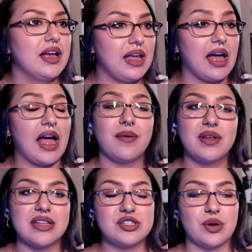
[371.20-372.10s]
yeah, I
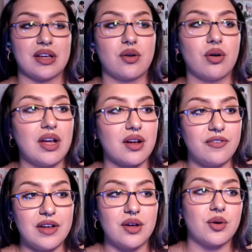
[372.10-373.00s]
really enjoyed it.
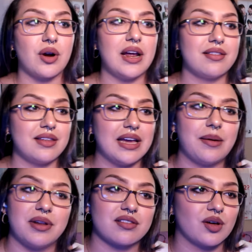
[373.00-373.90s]
Choreography, go crazy.
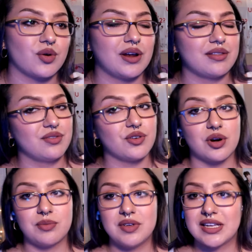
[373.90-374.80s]
I mean, it's called Crazy
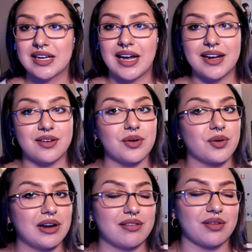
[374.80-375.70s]
Form. You gotta go
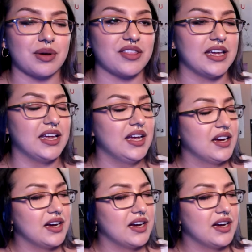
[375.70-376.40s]
crazy with it.